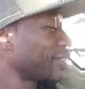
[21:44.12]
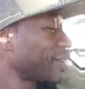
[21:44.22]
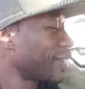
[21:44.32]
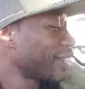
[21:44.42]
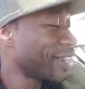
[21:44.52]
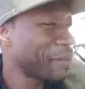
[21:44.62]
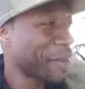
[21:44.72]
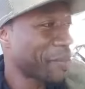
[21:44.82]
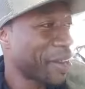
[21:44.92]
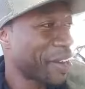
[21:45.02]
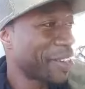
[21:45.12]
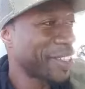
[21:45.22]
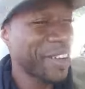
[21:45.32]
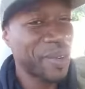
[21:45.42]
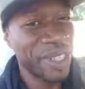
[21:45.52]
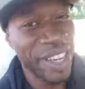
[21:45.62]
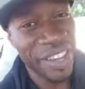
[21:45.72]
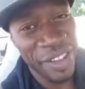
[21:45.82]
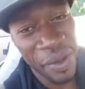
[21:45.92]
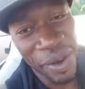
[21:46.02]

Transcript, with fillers: No, he ain't keeping it real. He old dear.